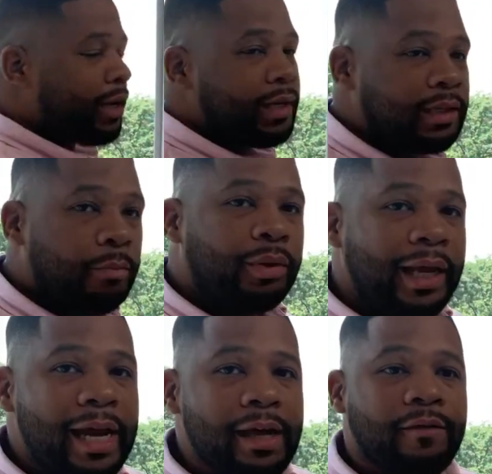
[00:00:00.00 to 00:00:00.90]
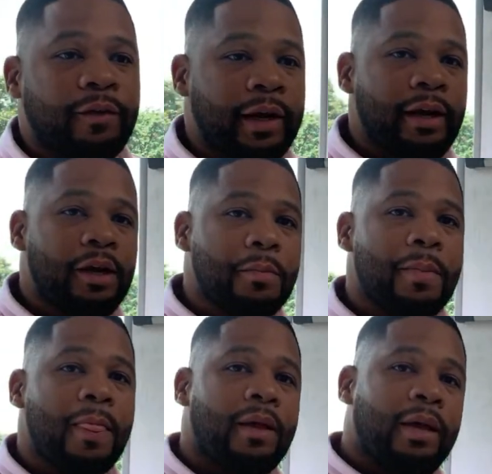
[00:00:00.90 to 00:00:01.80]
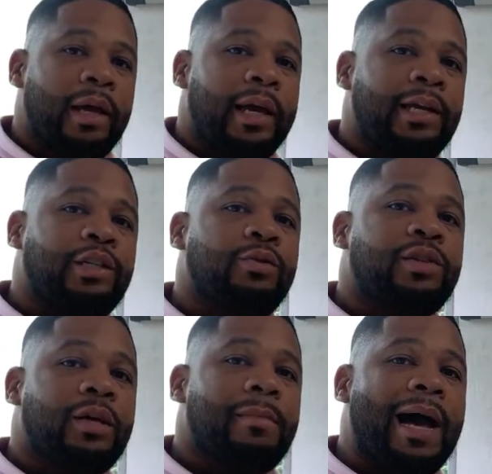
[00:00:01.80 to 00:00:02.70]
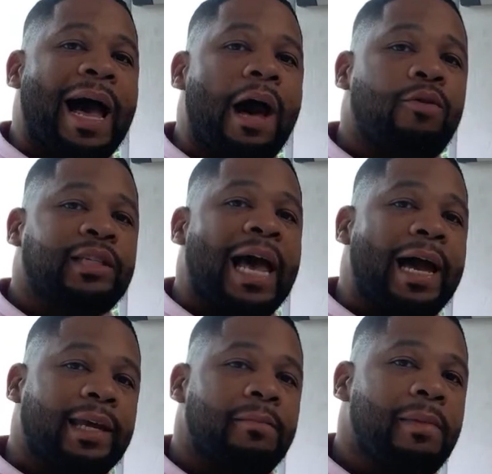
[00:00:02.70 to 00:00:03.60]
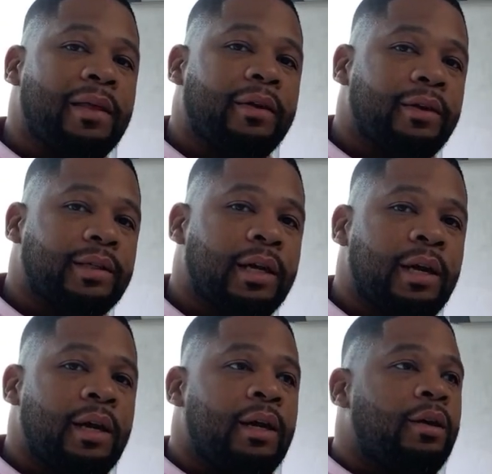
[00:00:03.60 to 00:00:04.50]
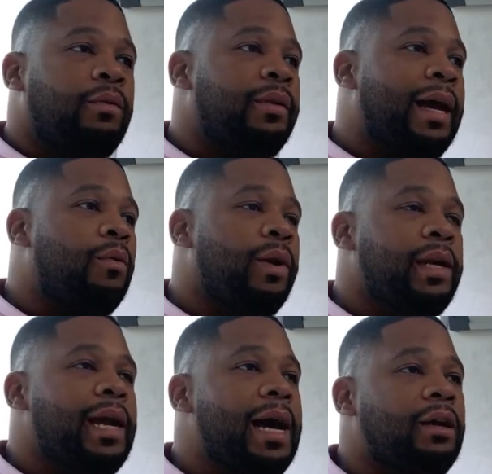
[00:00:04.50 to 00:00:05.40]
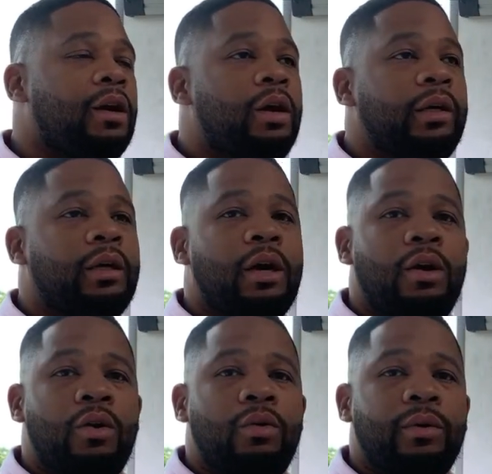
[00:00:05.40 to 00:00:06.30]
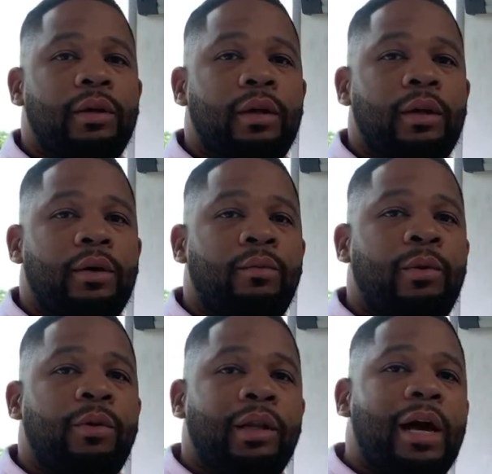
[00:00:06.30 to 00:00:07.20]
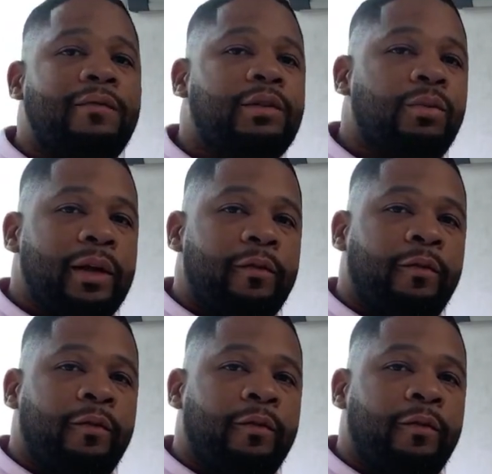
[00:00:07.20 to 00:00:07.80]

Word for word: Because the plan for him, he's using my house hacking methods. Now, we're not going to go, we would love to win